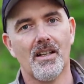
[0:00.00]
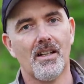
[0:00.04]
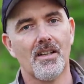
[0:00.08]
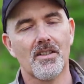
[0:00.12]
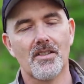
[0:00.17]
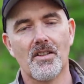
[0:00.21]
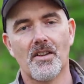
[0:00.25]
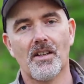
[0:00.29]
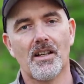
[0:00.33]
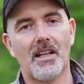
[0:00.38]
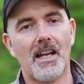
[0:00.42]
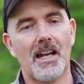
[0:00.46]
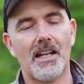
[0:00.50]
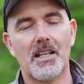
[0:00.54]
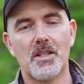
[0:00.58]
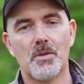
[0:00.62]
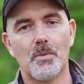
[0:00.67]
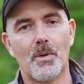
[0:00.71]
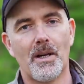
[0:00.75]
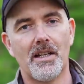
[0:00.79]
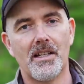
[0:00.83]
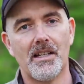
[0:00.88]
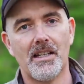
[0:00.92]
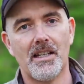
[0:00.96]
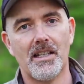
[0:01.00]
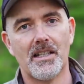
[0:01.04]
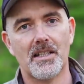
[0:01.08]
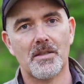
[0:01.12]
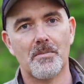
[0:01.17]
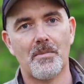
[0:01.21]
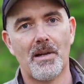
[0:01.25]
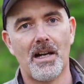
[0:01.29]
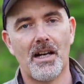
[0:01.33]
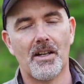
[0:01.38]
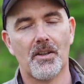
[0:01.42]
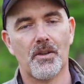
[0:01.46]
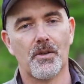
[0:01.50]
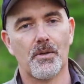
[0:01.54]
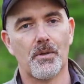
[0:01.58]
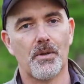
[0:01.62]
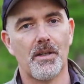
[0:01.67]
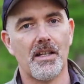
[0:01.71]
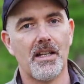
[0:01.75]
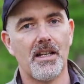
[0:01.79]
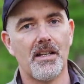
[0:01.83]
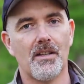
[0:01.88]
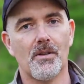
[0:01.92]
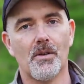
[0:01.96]
So the latest 1DX Mark
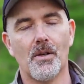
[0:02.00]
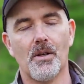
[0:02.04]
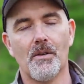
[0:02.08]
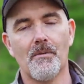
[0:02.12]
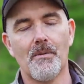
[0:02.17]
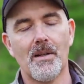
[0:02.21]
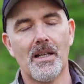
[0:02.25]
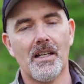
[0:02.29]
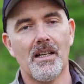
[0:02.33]
III or